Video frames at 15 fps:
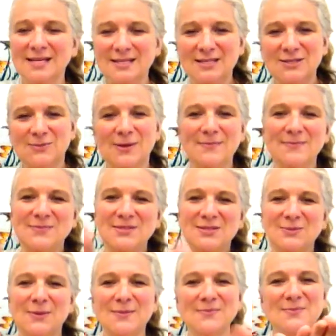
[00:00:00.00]
Swim,
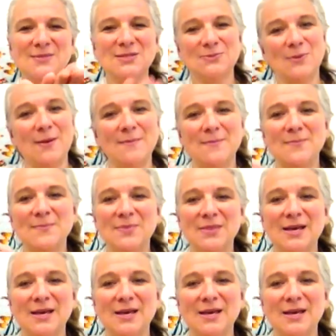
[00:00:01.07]
swim, swim.